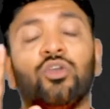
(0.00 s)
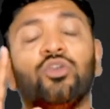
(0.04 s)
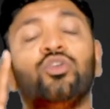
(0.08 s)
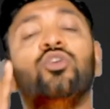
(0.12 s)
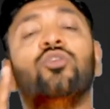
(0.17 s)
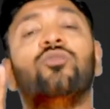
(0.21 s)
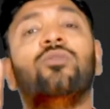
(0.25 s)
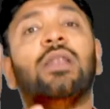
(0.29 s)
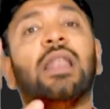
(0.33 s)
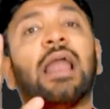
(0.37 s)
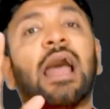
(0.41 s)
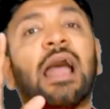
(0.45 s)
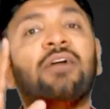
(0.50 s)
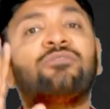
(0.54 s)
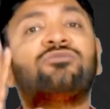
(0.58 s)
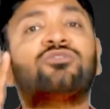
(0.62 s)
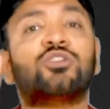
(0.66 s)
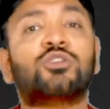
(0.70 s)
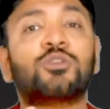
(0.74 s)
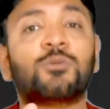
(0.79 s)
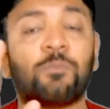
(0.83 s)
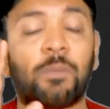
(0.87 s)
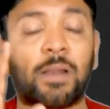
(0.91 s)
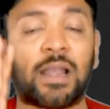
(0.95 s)
You will have
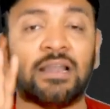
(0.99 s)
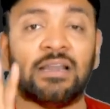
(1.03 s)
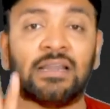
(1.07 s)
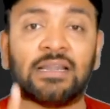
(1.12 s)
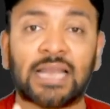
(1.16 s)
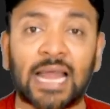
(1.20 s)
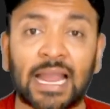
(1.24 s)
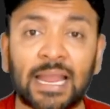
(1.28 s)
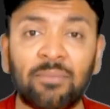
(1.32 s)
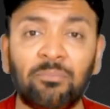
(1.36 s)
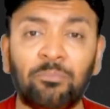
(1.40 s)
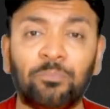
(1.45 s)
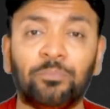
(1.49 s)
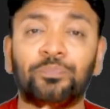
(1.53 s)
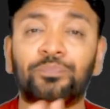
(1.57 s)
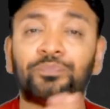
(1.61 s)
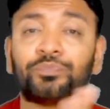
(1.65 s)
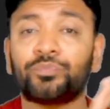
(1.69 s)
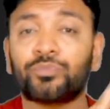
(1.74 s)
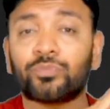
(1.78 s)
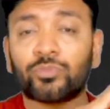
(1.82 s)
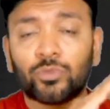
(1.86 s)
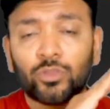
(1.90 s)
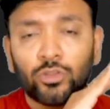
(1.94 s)
to spend time
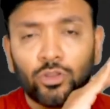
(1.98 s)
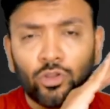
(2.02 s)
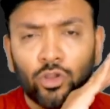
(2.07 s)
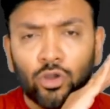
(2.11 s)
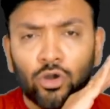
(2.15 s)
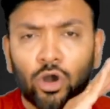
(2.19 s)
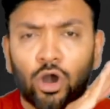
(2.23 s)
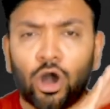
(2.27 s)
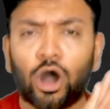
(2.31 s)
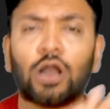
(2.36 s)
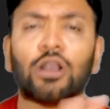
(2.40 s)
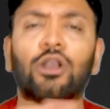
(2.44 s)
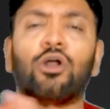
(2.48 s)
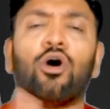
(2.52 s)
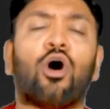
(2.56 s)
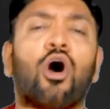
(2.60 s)
on